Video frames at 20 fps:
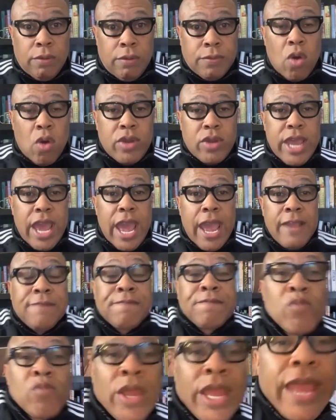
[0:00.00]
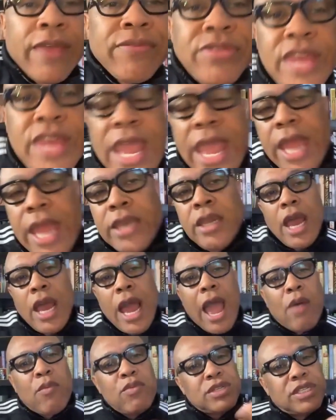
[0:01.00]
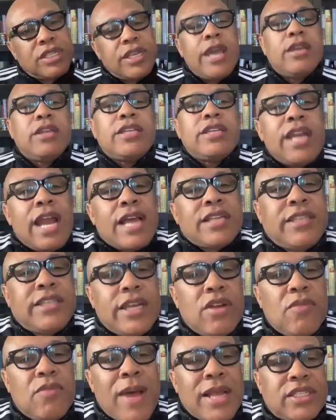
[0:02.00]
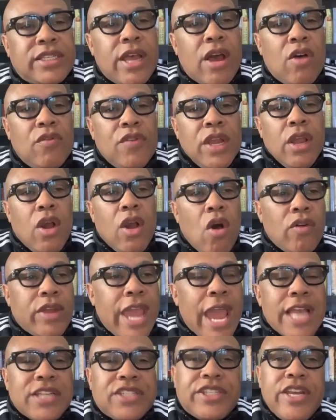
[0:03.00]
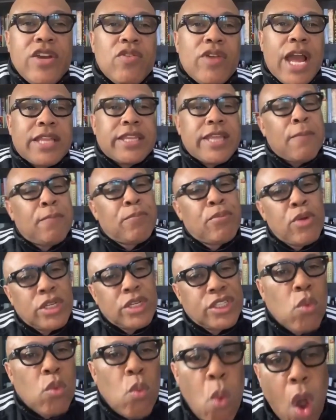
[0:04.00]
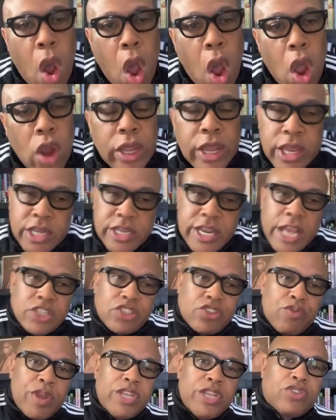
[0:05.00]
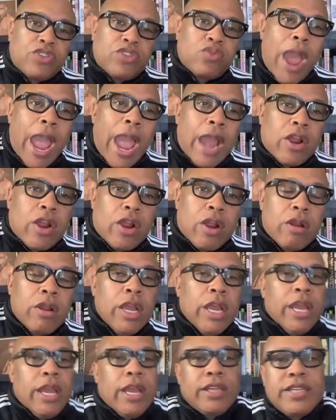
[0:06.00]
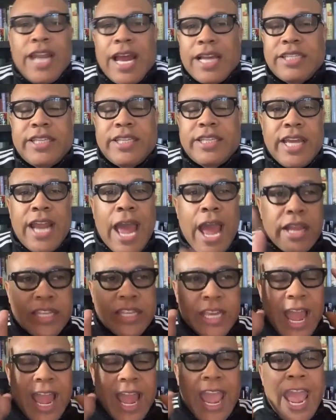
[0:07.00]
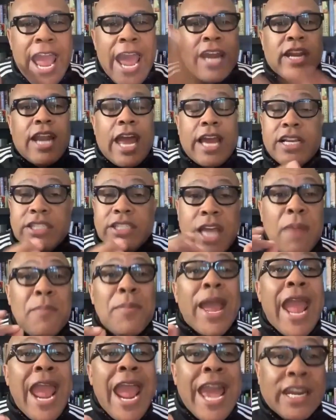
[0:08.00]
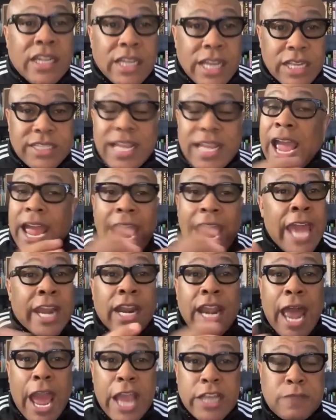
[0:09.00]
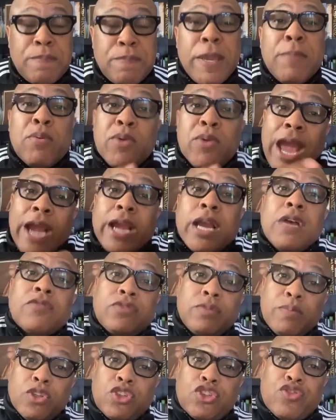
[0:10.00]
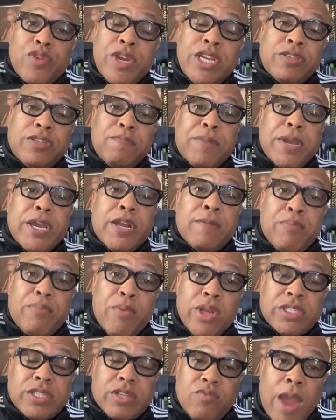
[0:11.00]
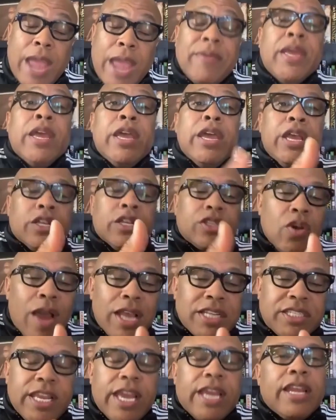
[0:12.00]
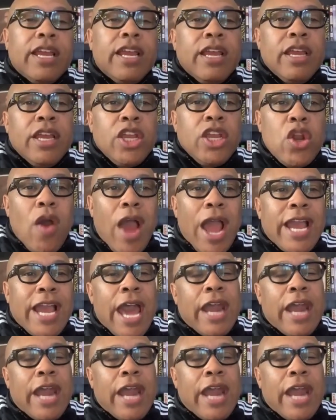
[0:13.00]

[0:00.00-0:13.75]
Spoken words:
okay? And then I said to myself, okay, I still got that prison walk, that street swagger. Then I analyze, because I'm an analyst. I analyze people, and that comes from the streets and being in prison, right? So I said, I